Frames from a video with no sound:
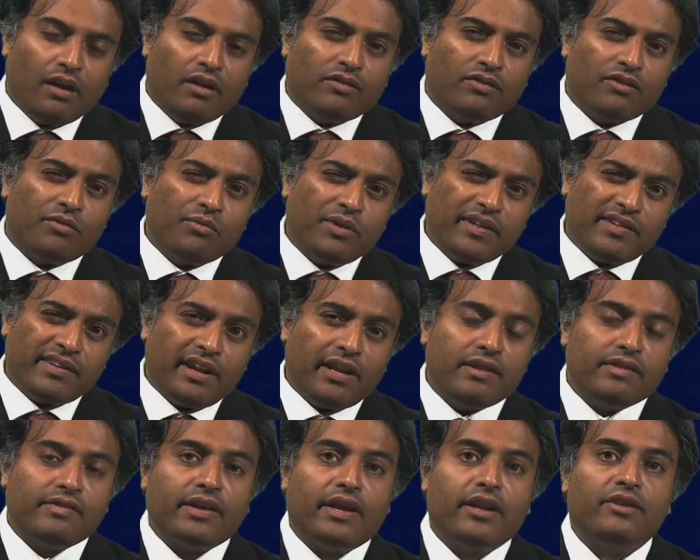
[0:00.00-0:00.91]
So the reason I
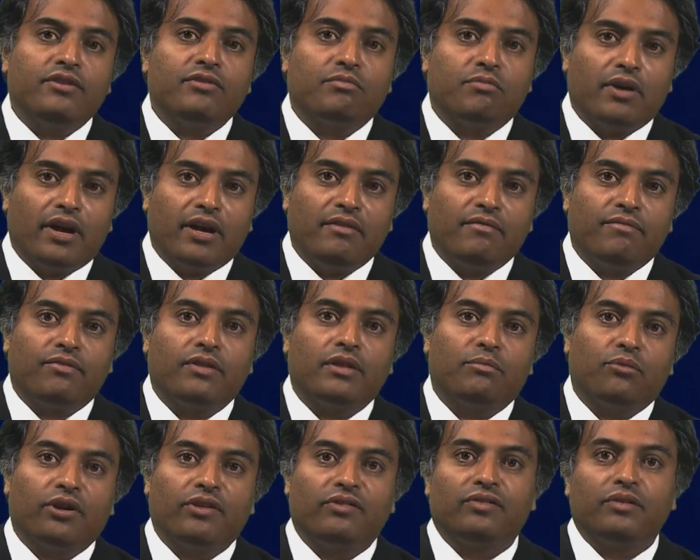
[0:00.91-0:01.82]
decided to run for
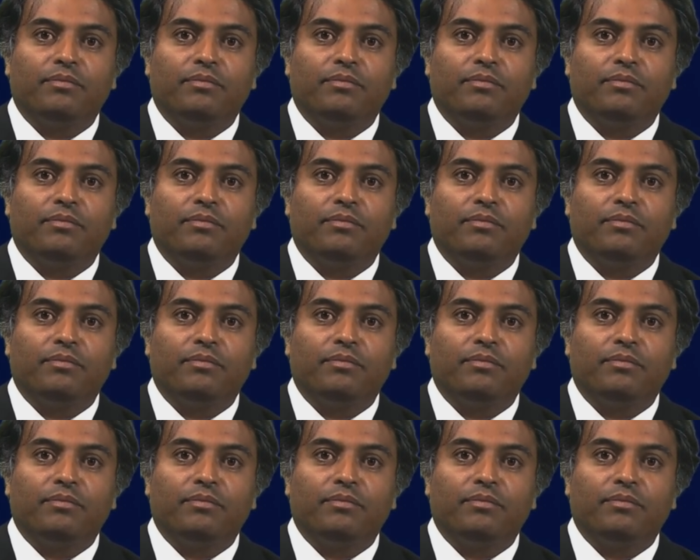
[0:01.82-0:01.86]
the Board of